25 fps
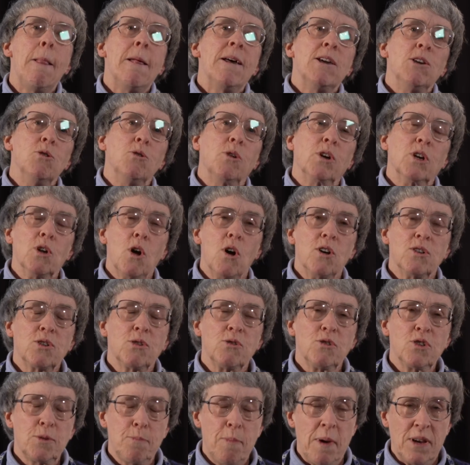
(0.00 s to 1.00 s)
You can
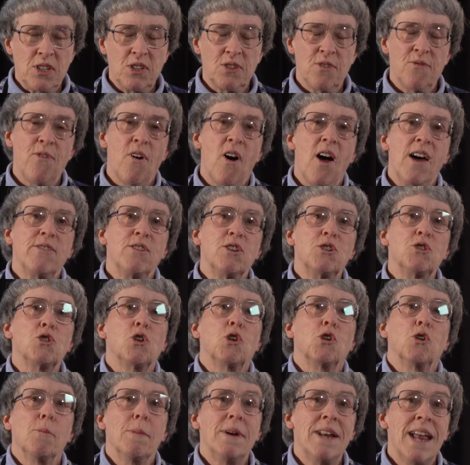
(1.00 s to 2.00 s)
also specify the
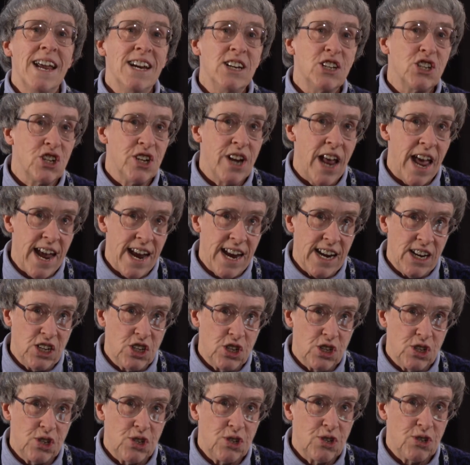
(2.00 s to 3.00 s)
termination
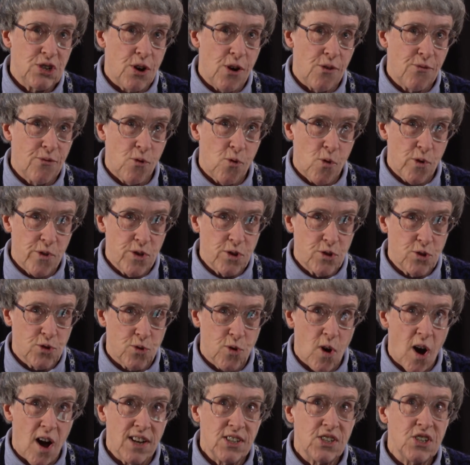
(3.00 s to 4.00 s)
ages for the
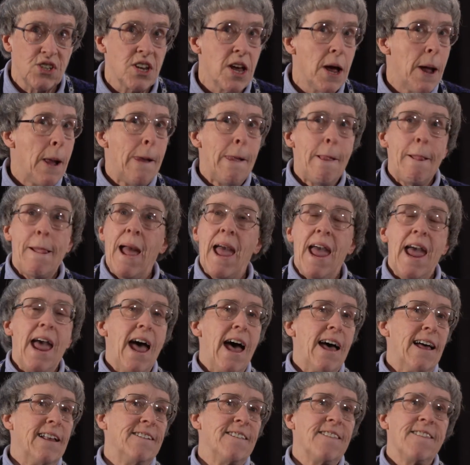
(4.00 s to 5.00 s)
trust,
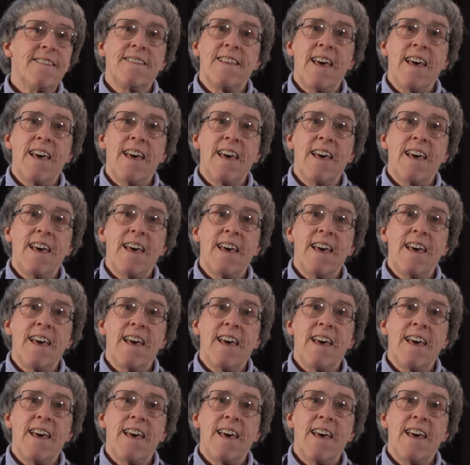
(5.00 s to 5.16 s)
and